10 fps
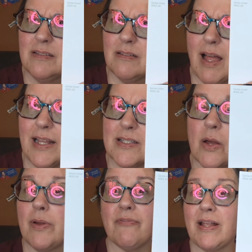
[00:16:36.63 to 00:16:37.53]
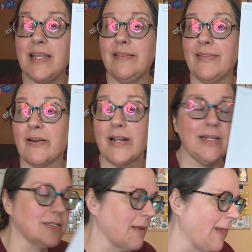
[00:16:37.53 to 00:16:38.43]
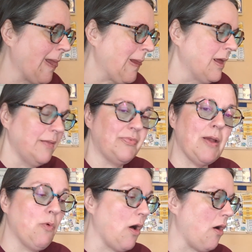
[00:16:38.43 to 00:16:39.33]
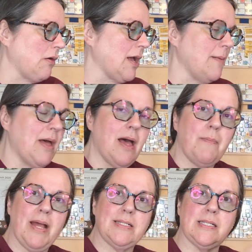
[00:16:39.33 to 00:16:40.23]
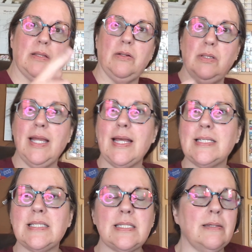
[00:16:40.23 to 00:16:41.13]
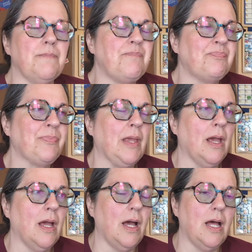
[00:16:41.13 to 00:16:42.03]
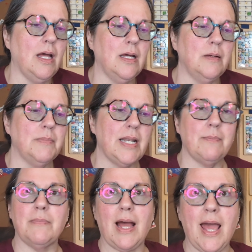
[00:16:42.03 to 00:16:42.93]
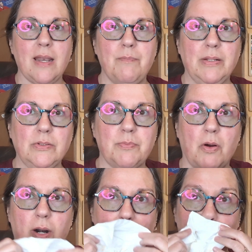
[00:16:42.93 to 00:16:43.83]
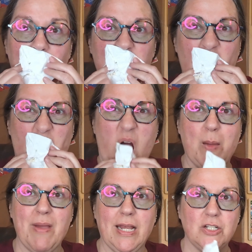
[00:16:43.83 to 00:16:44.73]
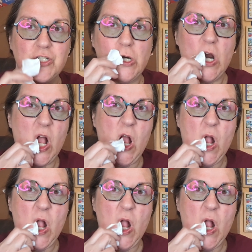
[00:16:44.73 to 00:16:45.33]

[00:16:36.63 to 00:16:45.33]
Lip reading: light. So if I didn't, there it is. They will all come up as a little list. And I had a Built Bar, y'all, so I'm making sure